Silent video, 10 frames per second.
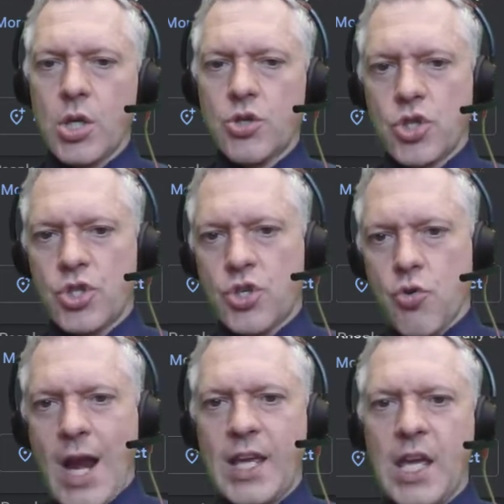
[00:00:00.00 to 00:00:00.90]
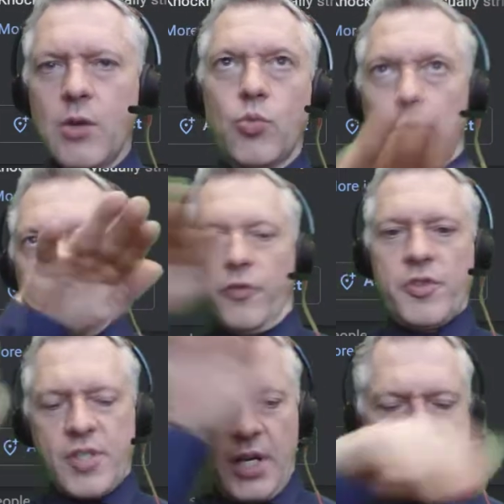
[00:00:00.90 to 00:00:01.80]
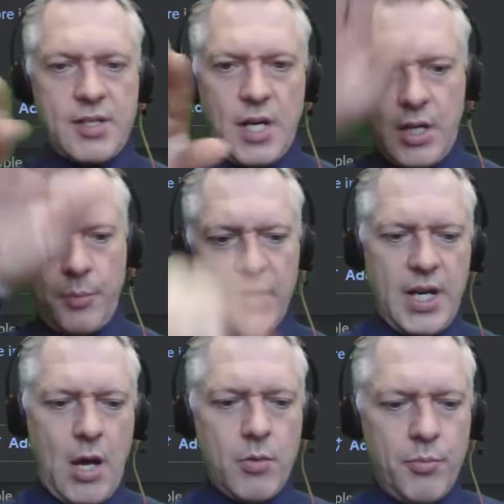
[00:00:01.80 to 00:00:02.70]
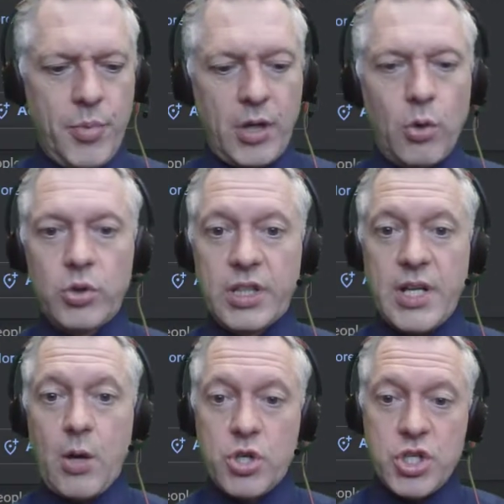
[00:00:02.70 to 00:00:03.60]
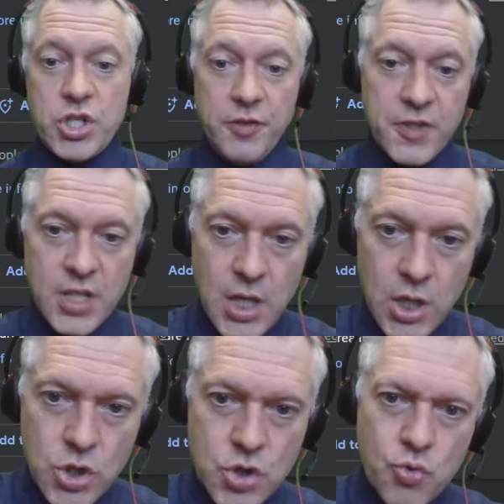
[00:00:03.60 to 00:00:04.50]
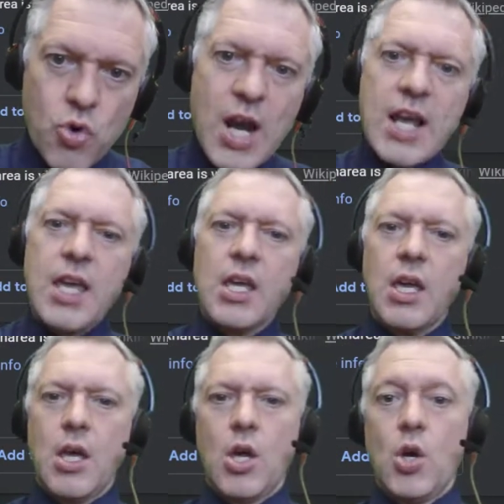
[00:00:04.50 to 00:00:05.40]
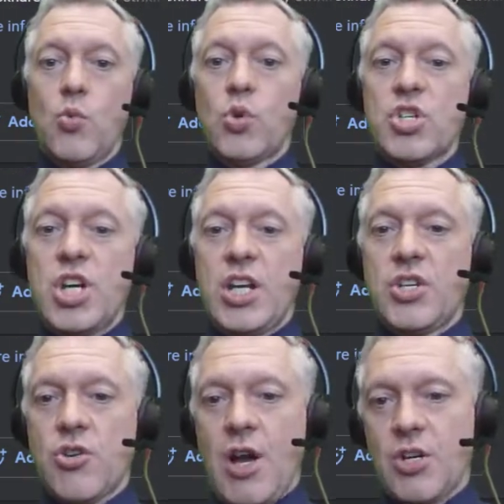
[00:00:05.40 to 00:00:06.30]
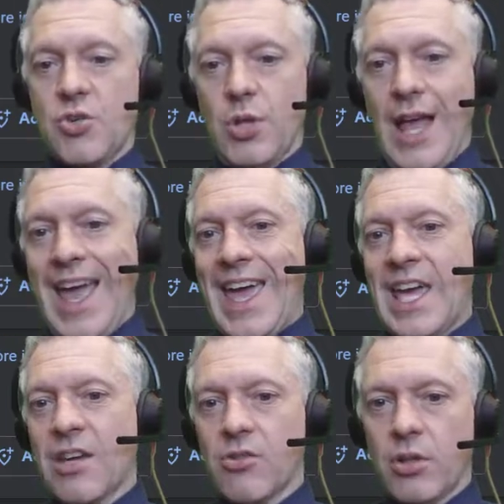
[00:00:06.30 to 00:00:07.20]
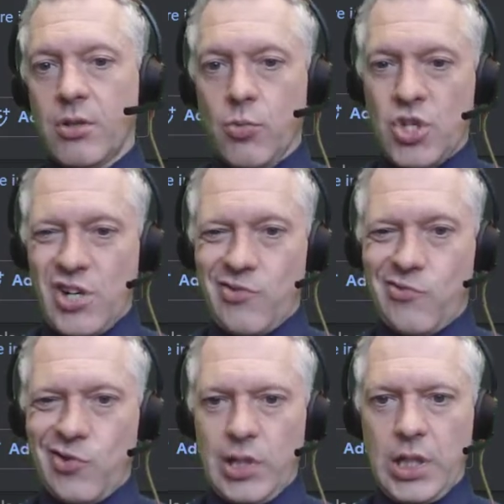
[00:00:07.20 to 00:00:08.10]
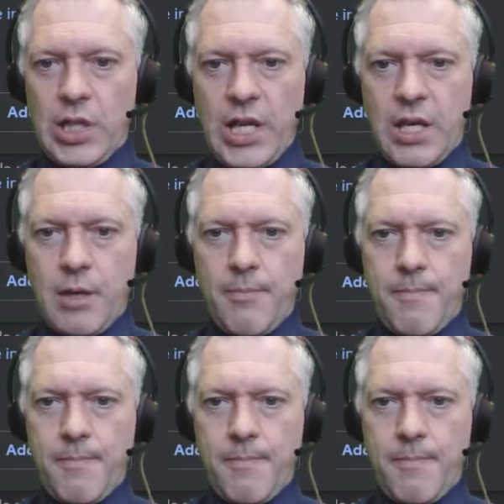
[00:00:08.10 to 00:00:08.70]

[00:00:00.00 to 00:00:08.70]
just dragging will move you side to side, up and down, but holding down shift and dragging will change your actual angle, which I really like.